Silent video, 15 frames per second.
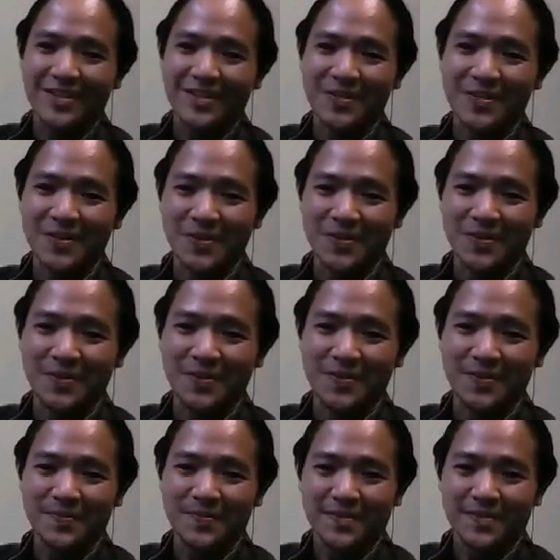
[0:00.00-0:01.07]

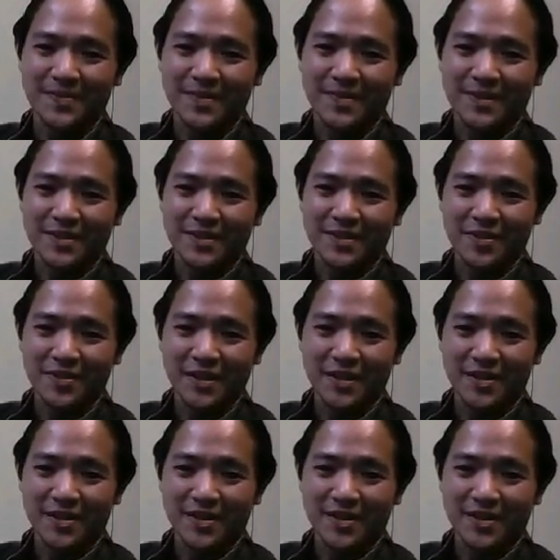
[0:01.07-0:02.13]
So
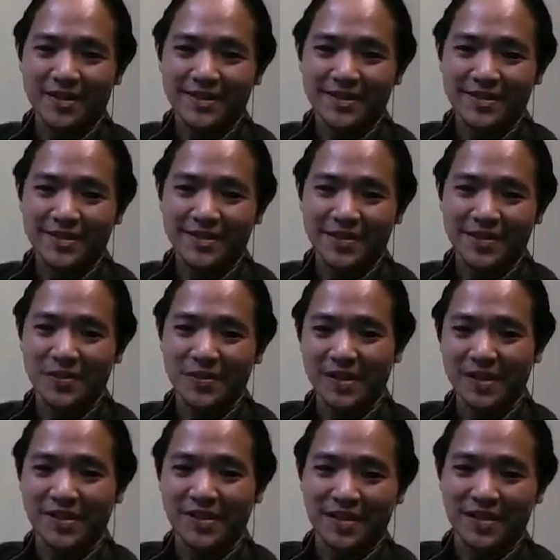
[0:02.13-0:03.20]
here, so
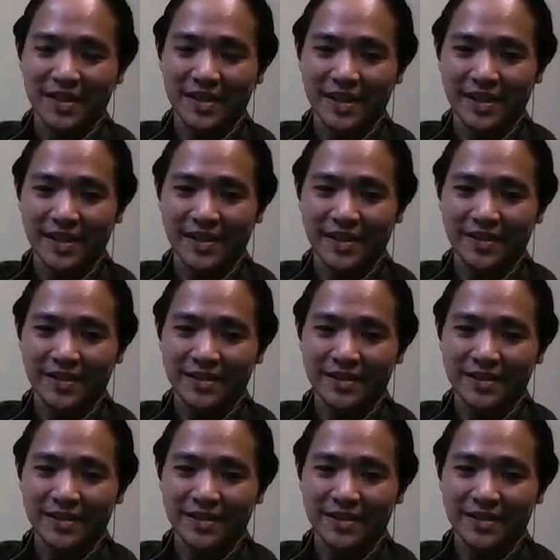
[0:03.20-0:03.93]
this is the